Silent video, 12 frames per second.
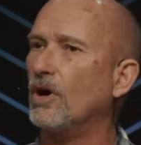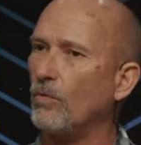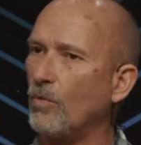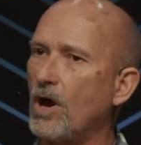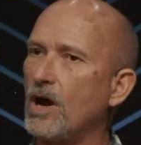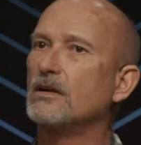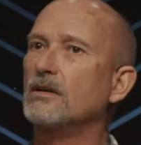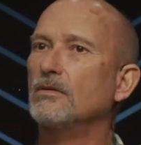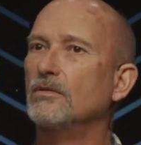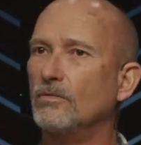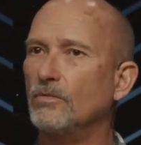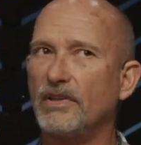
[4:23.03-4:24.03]
a walk
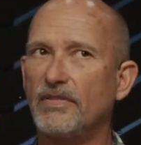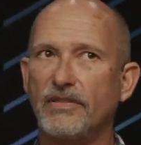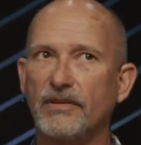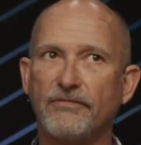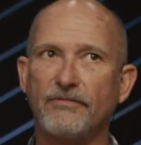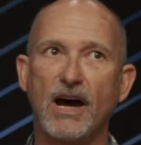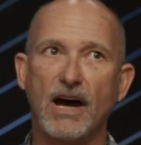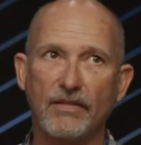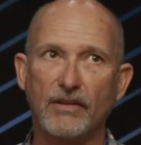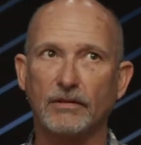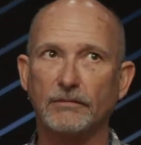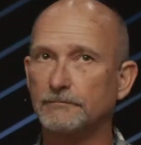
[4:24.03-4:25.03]
with the
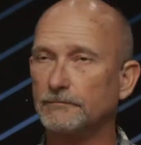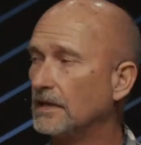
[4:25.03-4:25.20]
Father.